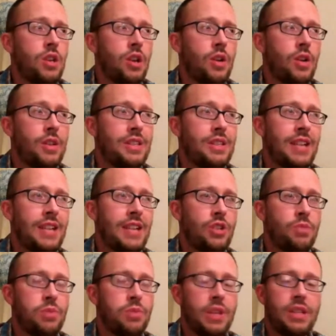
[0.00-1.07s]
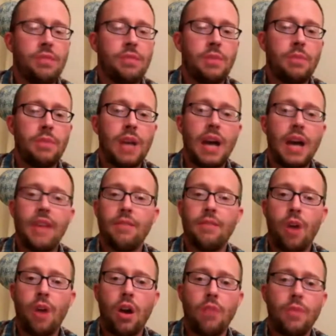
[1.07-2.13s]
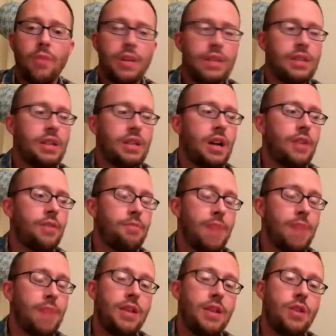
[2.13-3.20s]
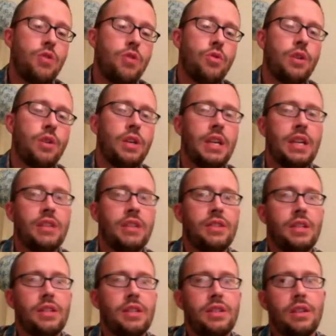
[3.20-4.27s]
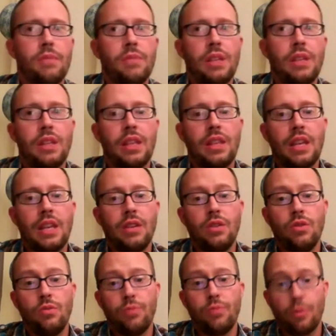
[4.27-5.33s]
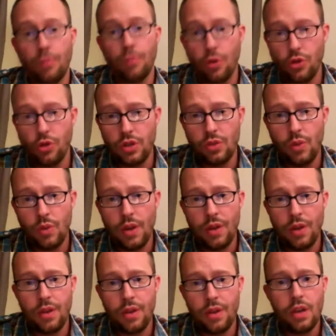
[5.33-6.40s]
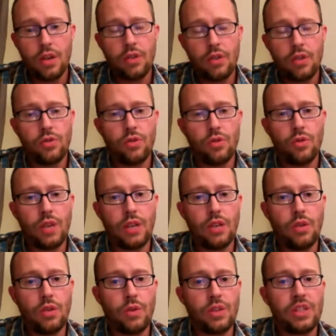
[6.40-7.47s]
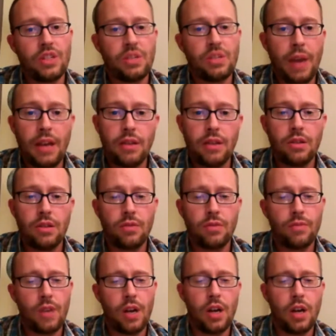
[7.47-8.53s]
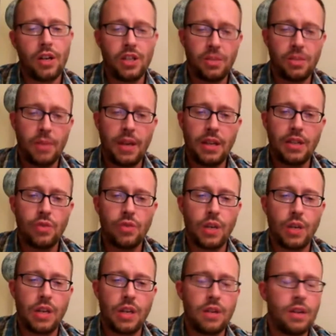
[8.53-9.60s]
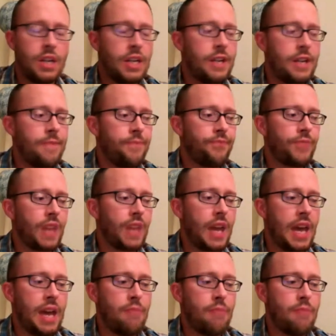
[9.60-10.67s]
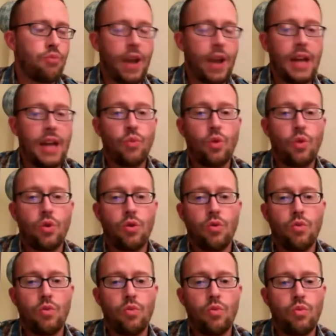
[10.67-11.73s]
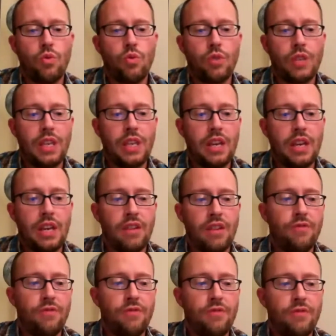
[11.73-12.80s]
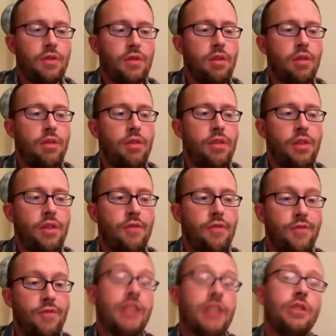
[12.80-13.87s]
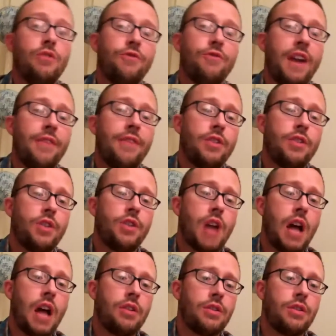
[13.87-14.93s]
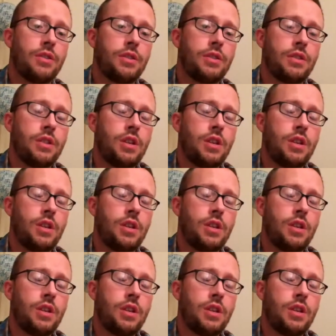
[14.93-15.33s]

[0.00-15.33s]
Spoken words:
you know, it's not just placement behind the bar, but is it on the menu? Is it something that they do promotions with? Do they do a spend? A spend is when a brand will give the venue $500